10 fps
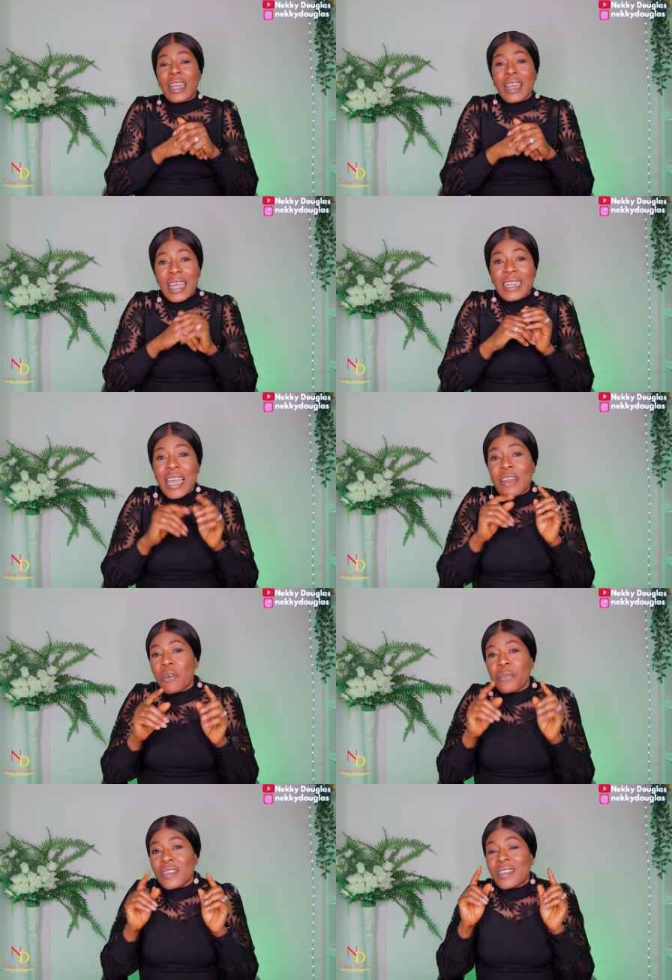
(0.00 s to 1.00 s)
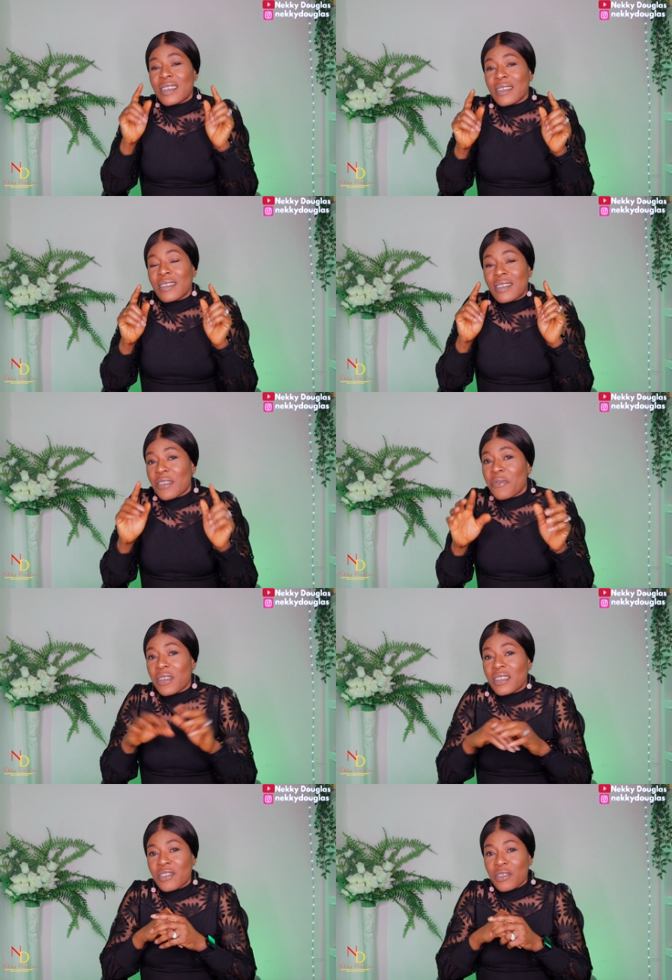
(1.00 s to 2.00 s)
let there not be see eh,
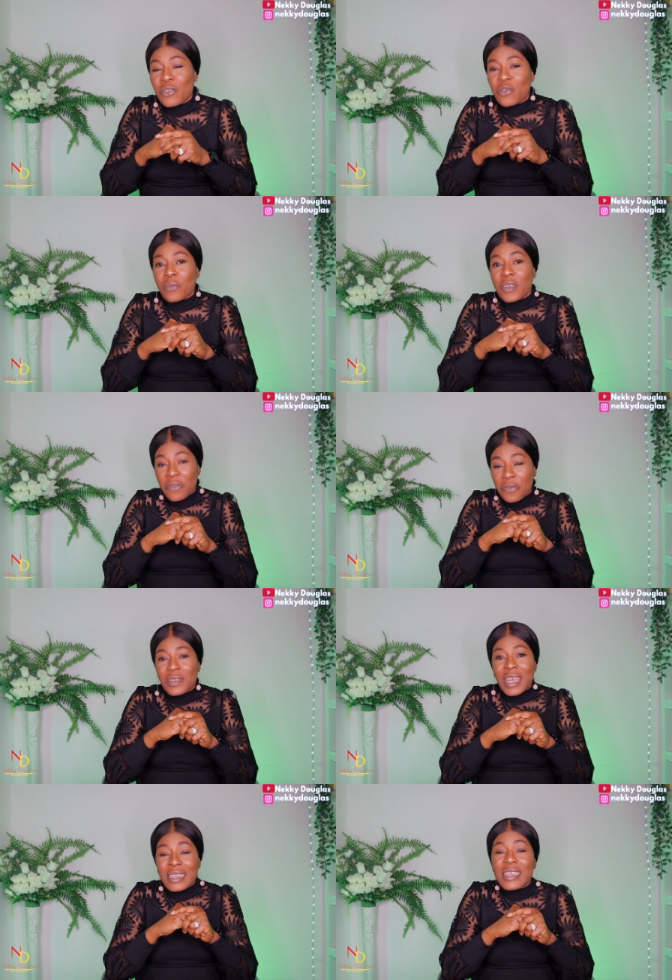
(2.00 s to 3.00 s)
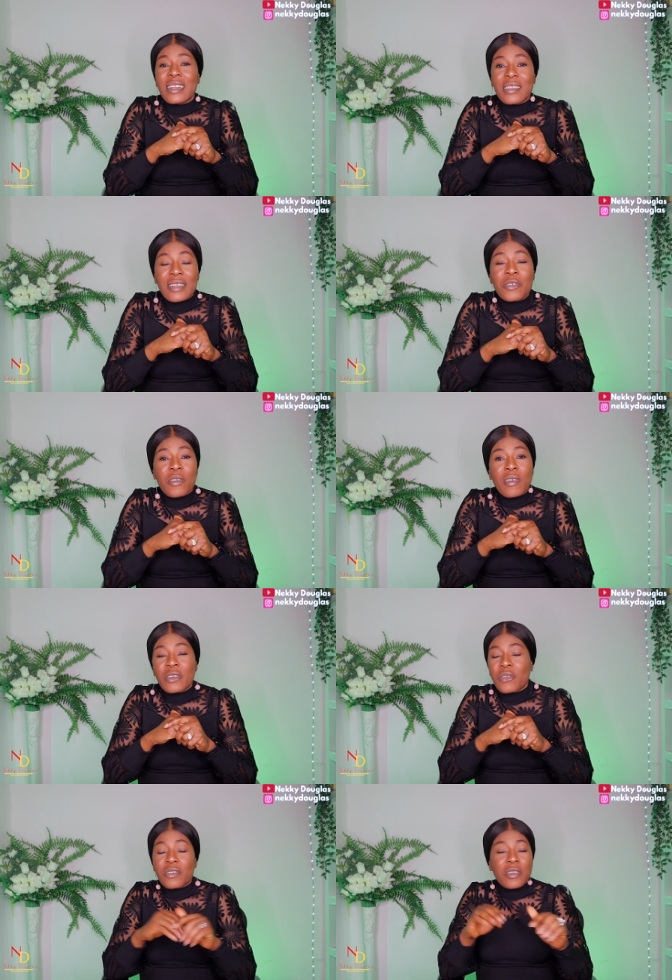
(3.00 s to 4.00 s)
finish syndrome if that enters your
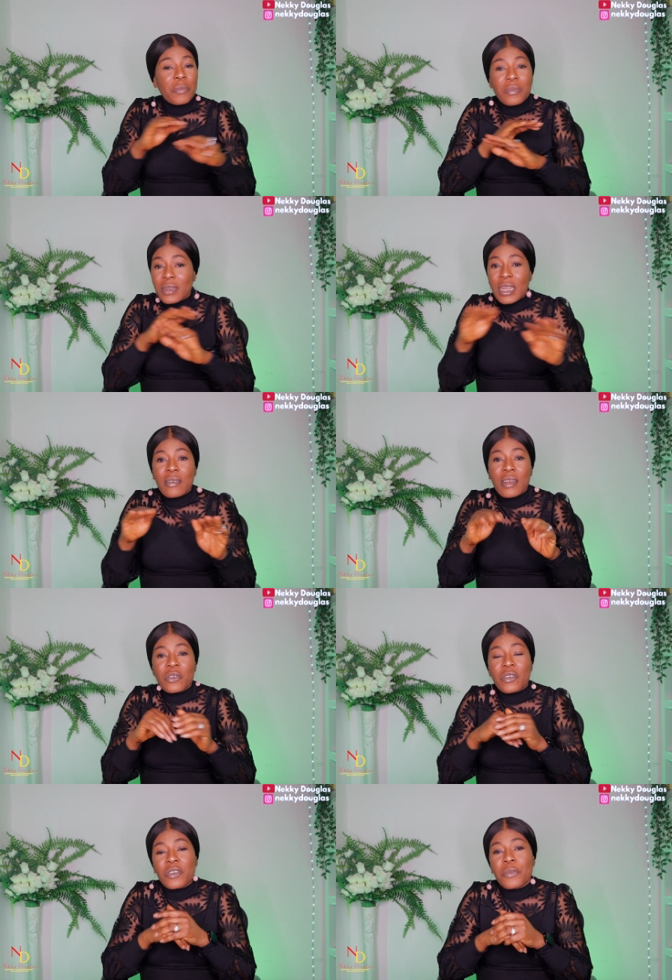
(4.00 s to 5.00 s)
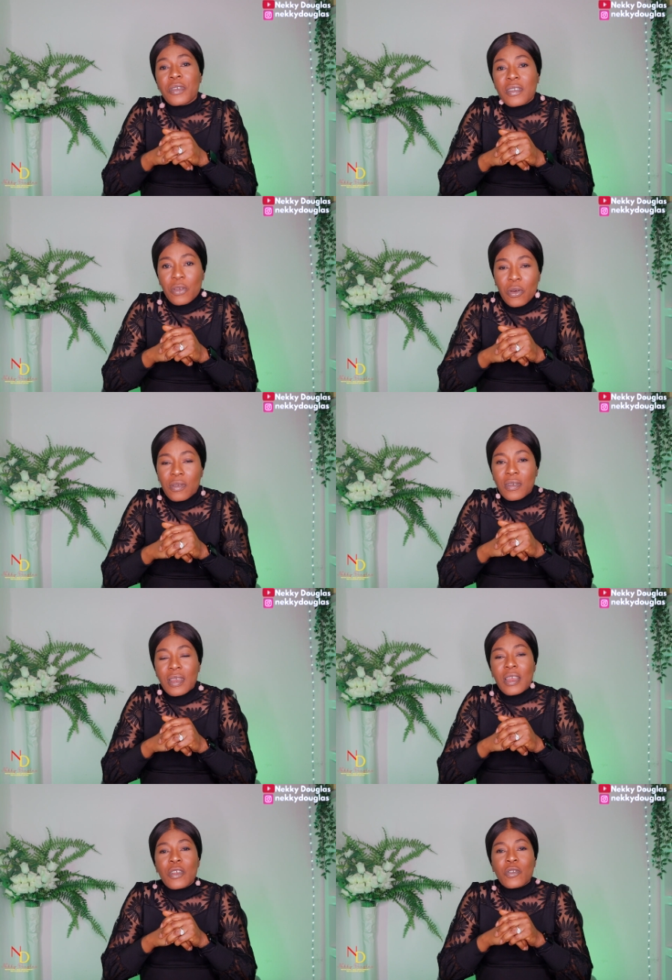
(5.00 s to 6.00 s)
relationship that relationship is gone
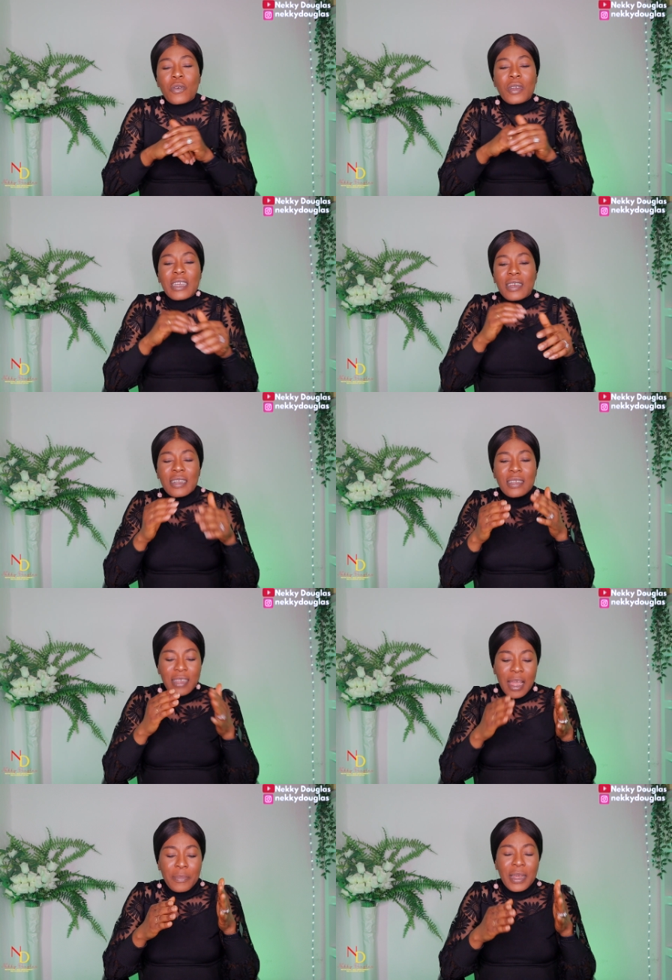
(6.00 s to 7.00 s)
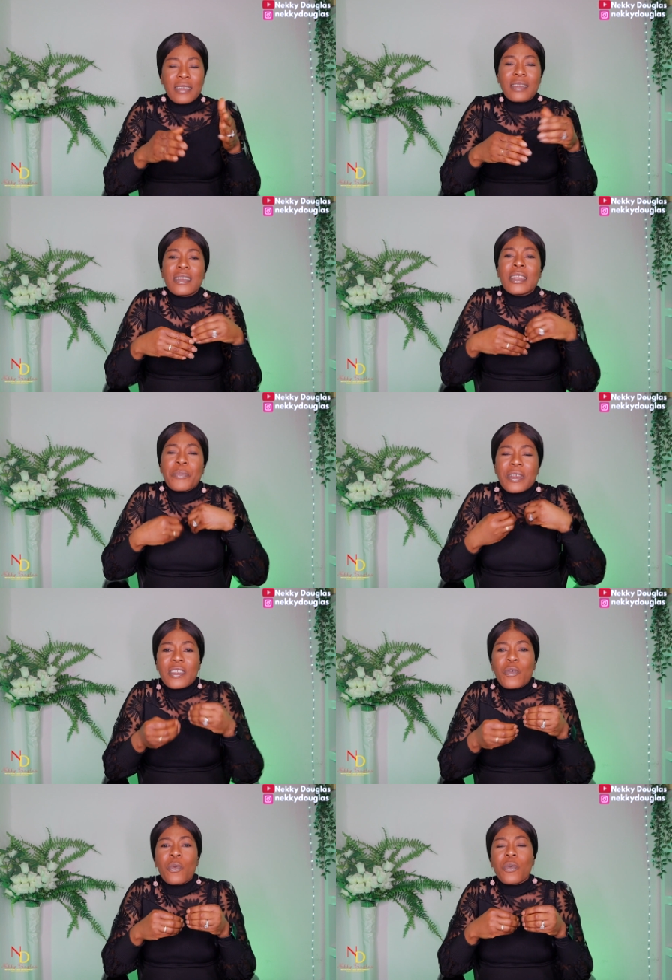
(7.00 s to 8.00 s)
so create time that the
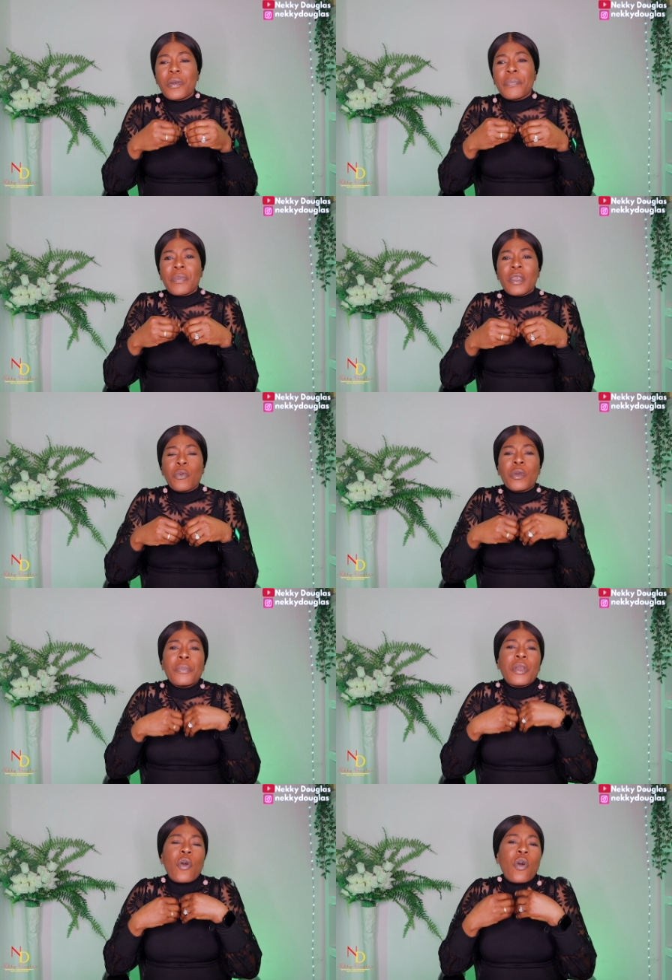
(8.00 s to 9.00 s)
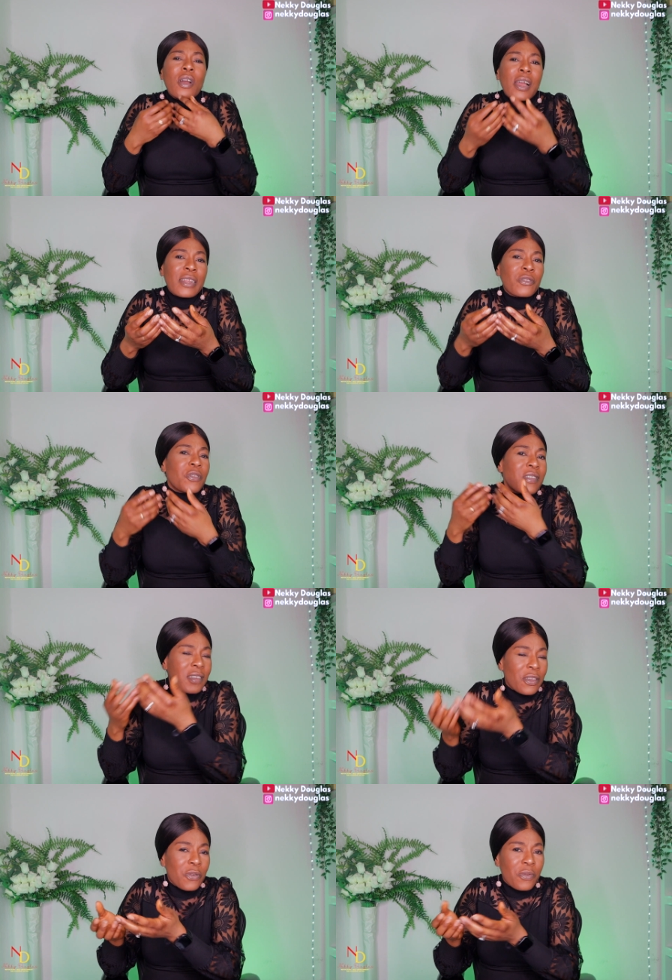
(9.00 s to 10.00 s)
person will will be hunger to
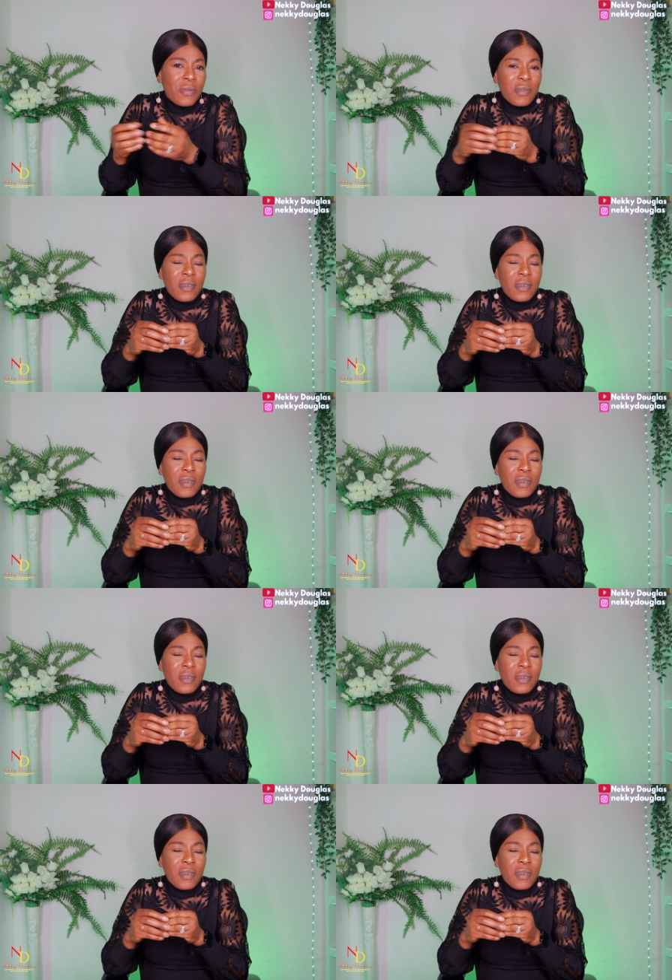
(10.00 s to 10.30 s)
see you